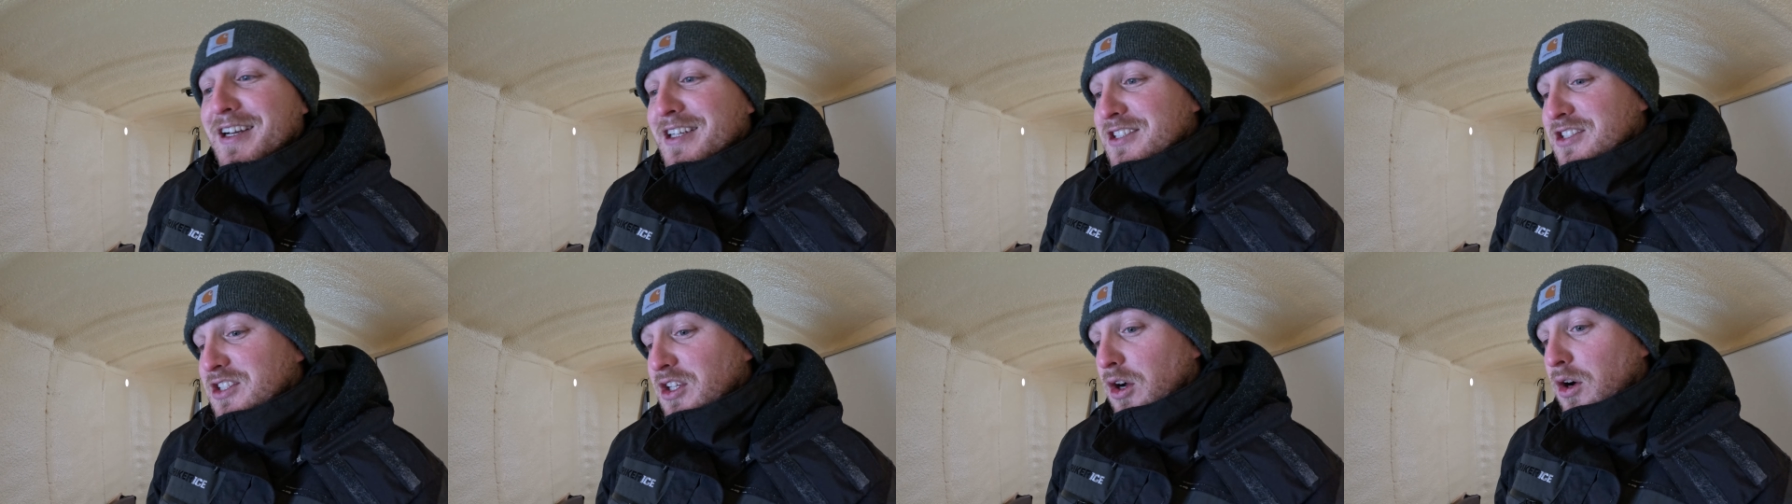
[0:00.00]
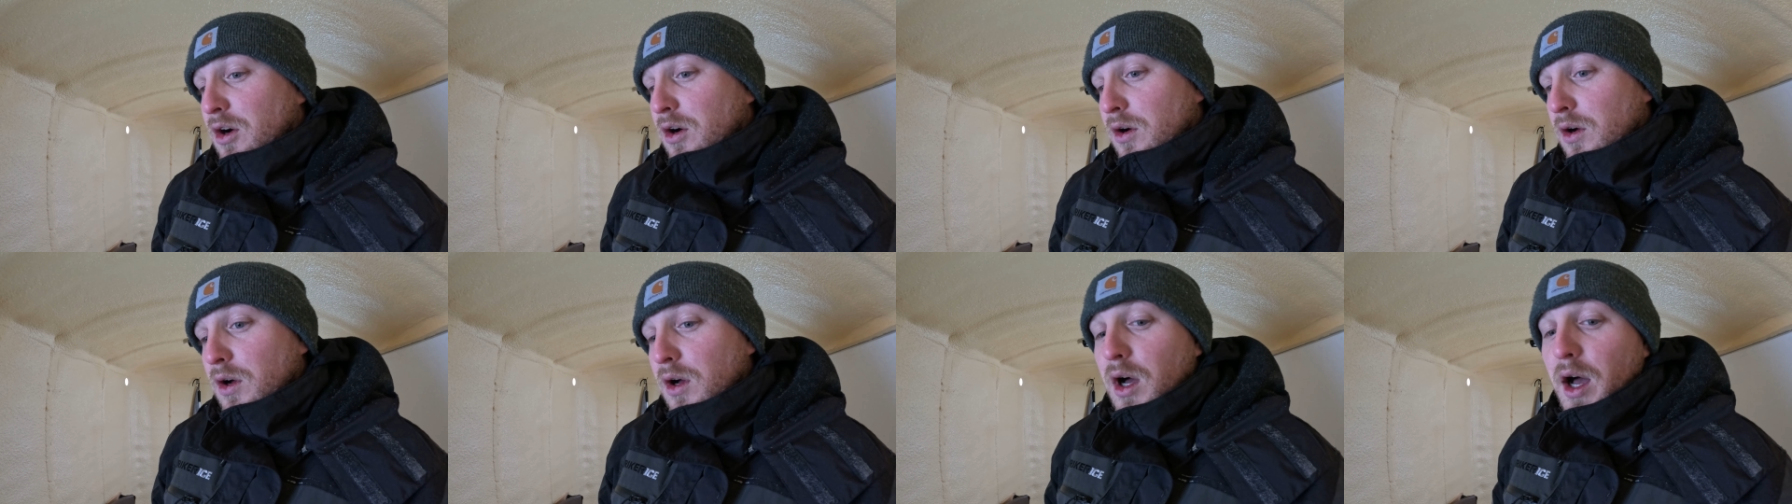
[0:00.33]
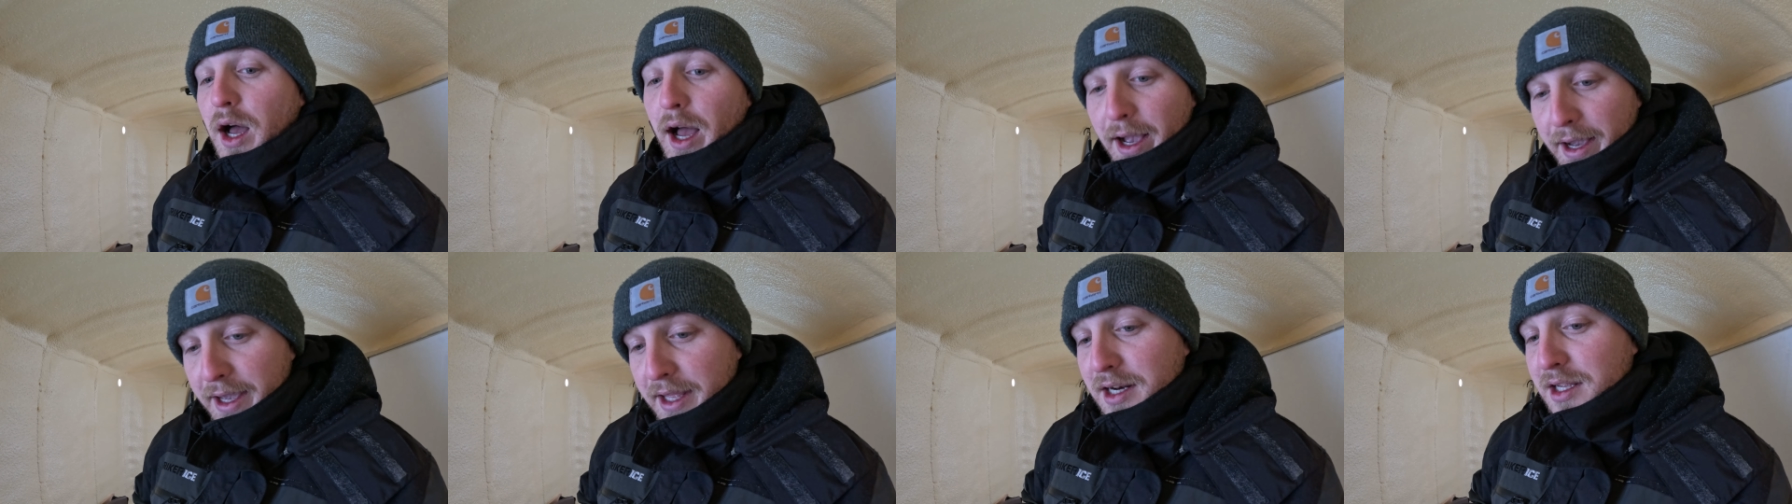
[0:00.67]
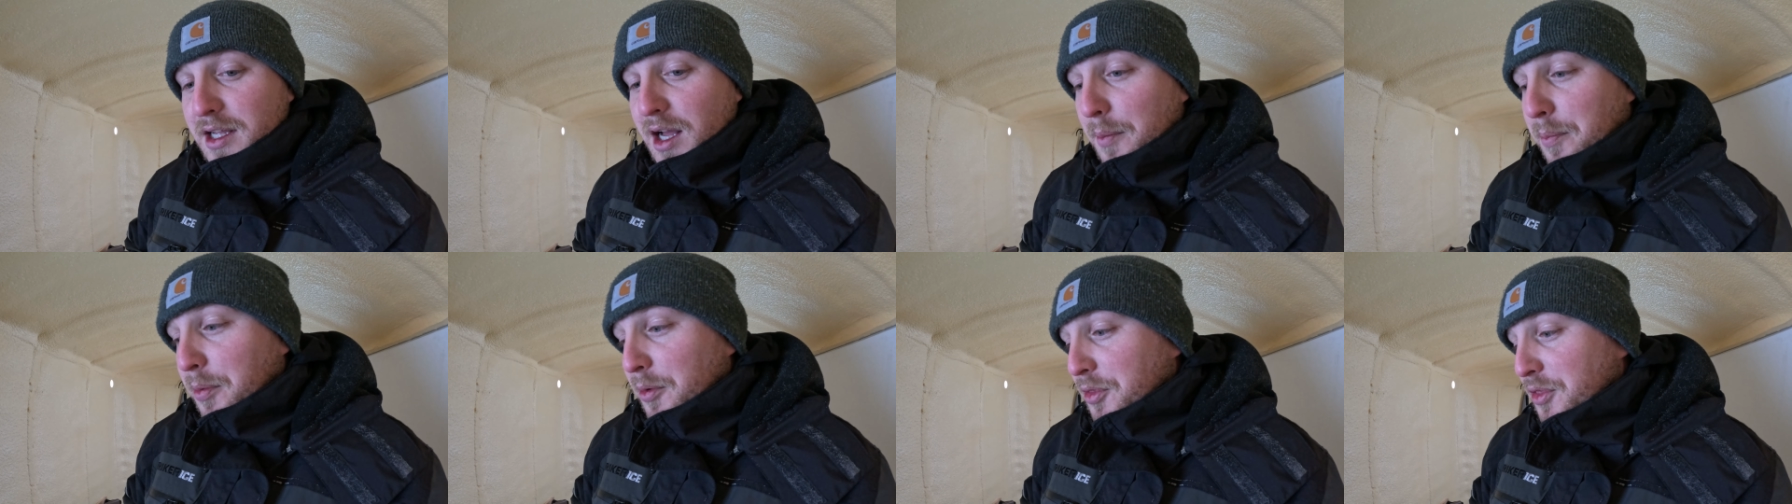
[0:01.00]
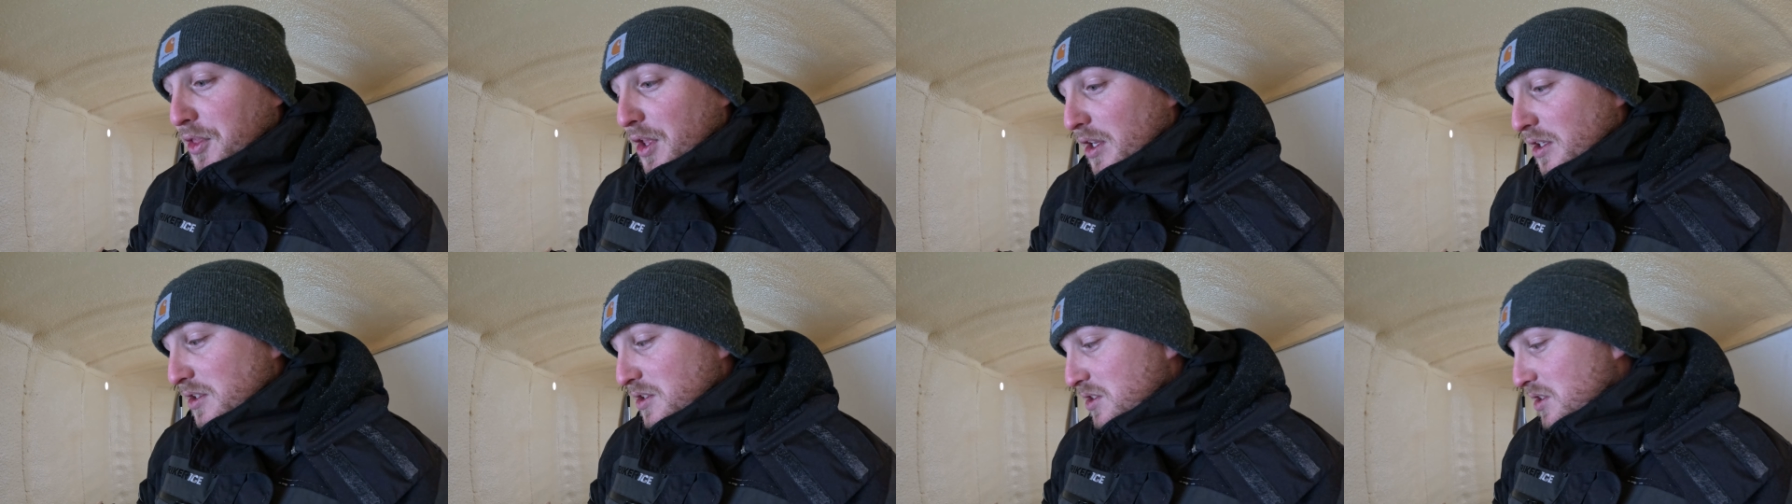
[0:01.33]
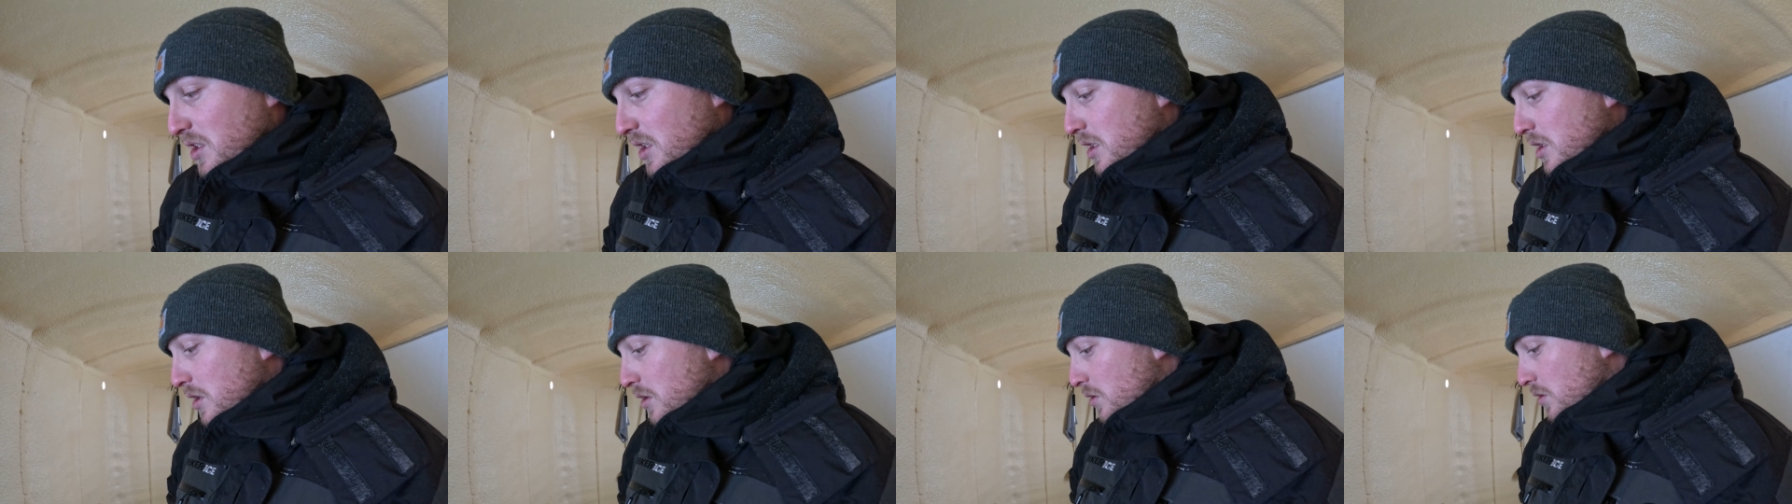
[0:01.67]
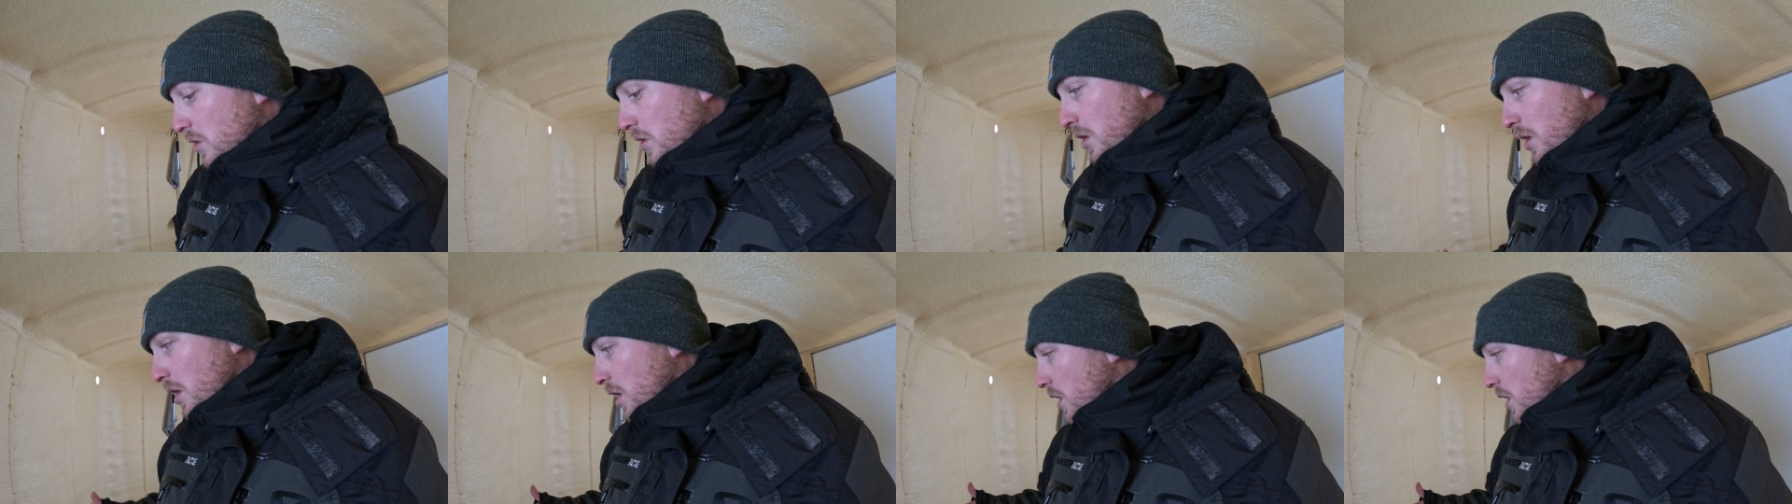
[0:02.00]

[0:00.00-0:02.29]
So I got a couple things to do.